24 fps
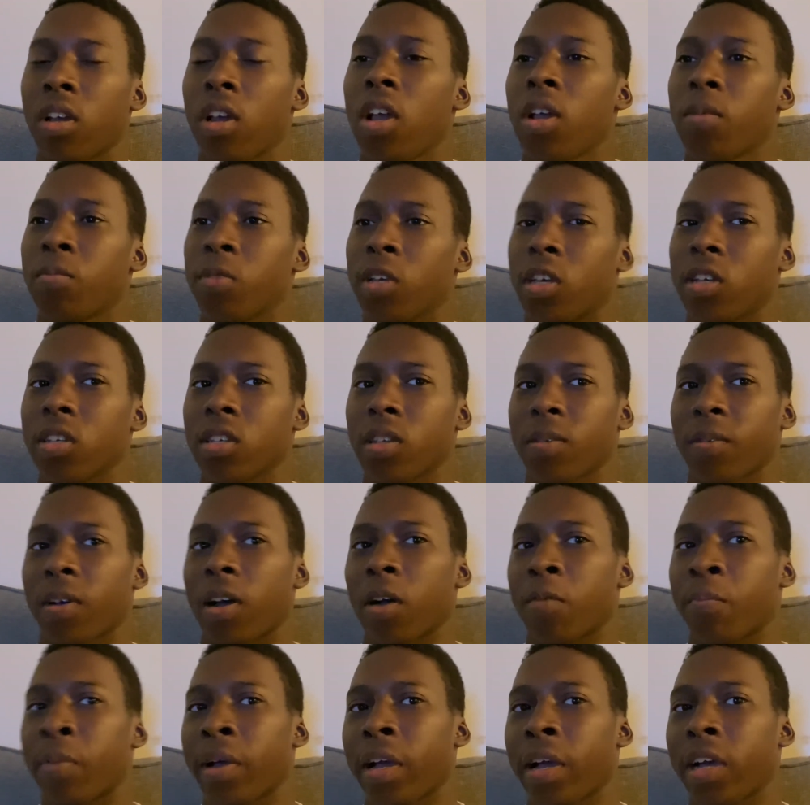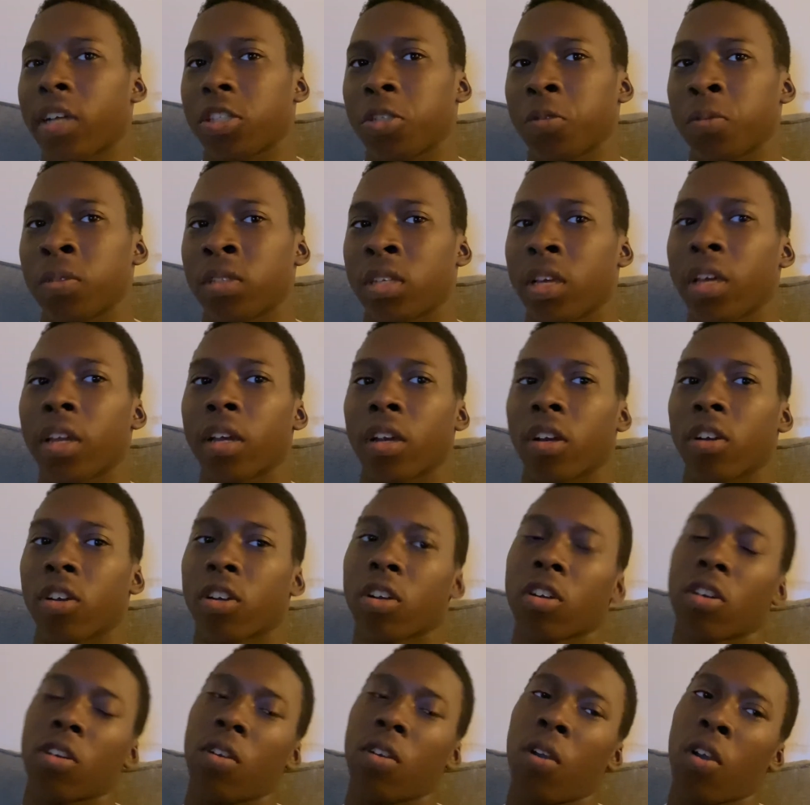because of how bad she was getting.
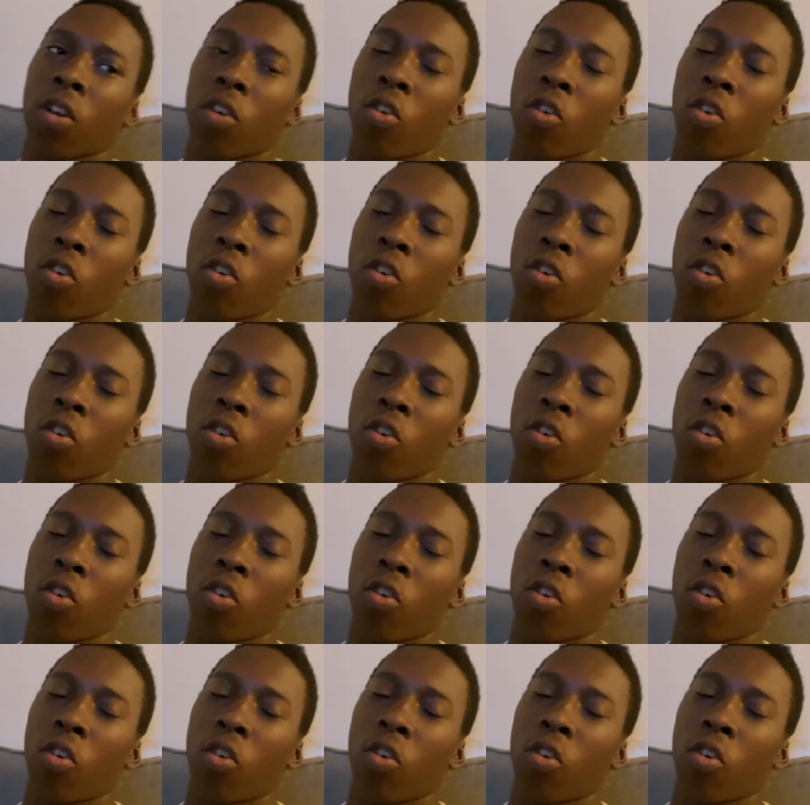Her